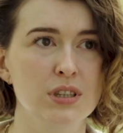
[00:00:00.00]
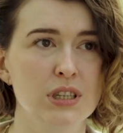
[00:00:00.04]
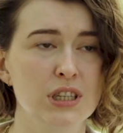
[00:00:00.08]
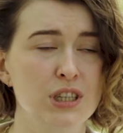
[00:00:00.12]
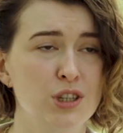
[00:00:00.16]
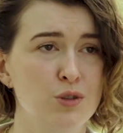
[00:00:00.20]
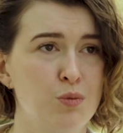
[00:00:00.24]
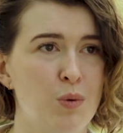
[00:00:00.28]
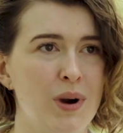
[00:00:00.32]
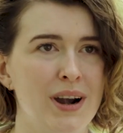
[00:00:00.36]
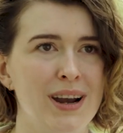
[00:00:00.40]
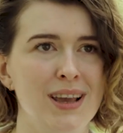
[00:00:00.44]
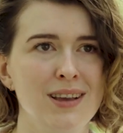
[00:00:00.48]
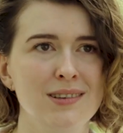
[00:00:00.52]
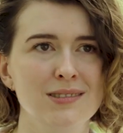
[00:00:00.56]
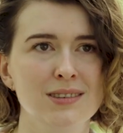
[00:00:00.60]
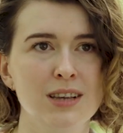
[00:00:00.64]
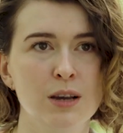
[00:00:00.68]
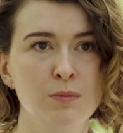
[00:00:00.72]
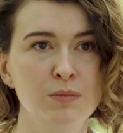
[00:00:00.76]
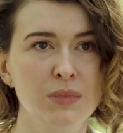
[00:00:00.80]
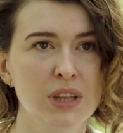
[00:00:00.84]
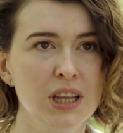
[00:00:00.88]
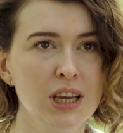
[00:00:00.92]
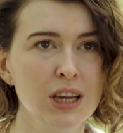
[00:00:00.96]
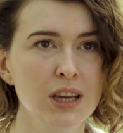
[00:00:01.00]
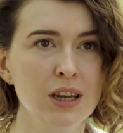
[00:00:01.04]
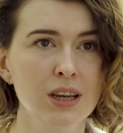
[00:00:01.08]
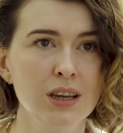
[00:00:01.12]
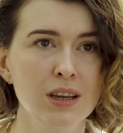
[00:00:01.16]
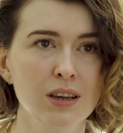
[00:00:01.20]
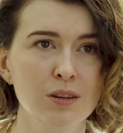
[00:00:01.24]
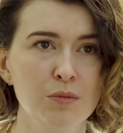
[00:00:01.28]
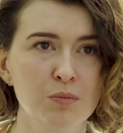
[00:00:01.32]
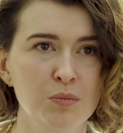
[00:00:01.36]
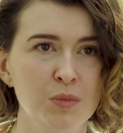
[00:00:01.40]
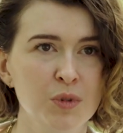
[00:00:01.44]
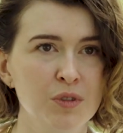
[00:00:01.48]
20-something
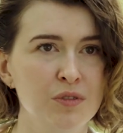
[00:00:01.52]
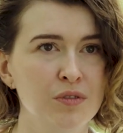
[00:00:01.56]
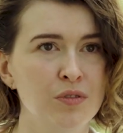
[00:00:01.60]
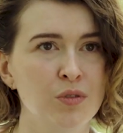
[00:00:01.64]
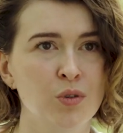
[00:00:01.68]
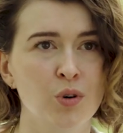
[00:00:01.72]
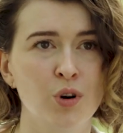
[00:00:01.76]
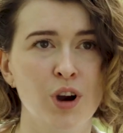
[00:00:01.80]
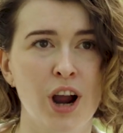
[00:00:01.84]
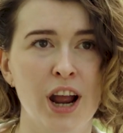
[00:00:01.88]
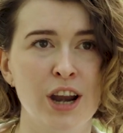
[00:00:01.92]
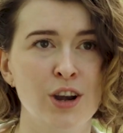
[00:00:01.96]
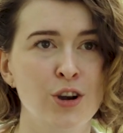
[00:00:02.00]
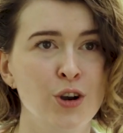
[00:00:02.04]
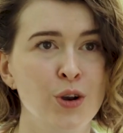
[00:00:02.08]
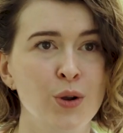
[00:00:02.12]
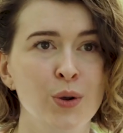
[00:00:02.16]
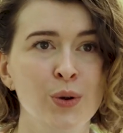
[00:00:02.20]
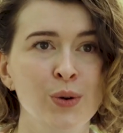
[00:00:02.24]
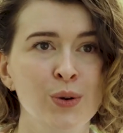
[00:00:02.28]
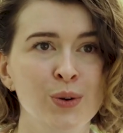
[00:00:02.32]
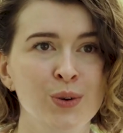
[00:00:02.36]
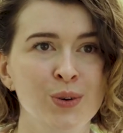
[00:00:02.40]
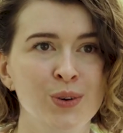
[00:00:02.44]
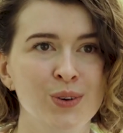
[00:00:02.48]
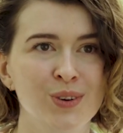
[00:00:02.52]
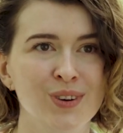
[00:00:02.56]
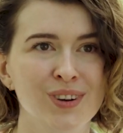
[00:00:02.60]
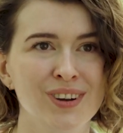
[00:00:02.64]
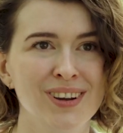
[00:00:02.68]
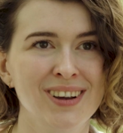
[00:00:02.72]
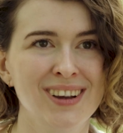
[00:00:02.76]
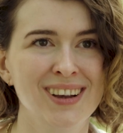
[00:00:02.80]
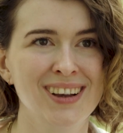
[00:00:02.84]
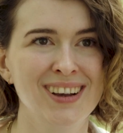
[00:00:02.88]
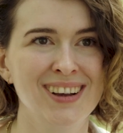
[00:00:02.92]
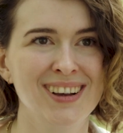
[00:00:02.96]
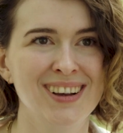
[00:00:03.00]
before I knew
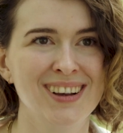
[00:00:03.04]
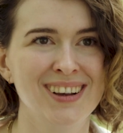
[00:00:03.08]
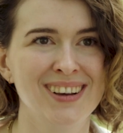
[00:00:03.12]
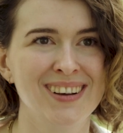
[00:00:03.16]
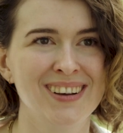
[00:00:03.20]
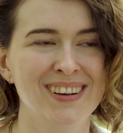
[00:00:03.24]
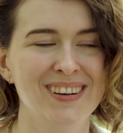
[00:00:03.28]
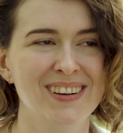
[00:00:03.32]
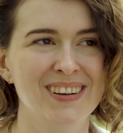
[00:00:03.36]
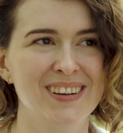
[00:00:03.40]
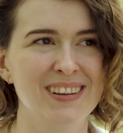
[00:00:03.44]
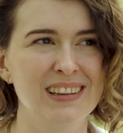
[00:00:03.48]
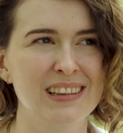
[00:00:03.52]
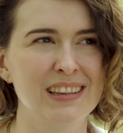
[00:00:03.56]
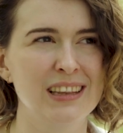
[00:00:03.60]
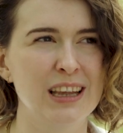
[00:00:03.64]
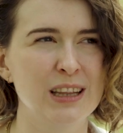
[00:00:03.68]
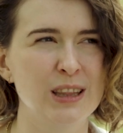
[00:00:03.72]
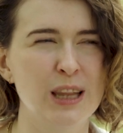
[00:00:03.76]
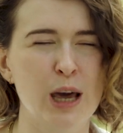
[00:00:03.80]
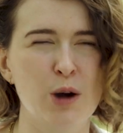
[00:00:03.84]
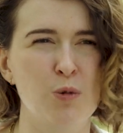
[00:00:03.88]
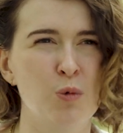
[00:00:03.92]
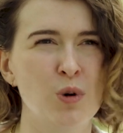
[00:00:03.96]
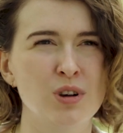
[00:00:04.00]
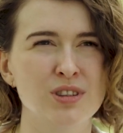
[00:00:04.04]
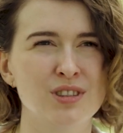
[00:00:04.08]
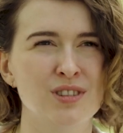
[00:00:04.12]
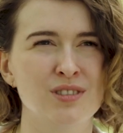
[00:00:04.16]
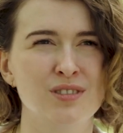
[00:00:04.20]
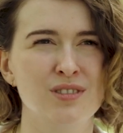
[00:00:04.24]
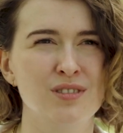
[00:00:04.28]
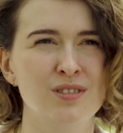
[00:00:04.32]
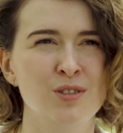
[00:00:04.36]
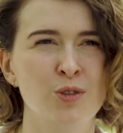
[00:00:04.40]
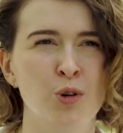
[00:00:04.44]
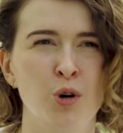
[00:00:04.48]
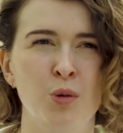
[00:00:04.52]
that that
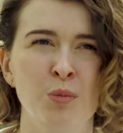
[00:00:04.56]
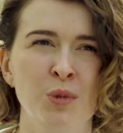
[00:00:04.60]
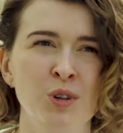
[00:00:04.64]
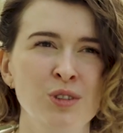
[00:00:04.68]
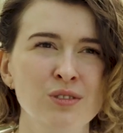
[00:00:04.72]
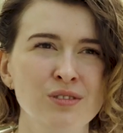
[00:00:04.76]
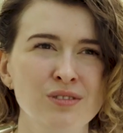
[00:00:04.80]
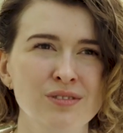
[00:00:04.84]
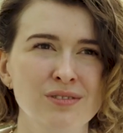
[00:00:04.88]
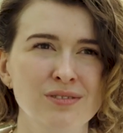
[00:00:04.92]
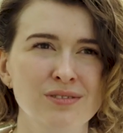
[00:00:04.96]
wasn't normal.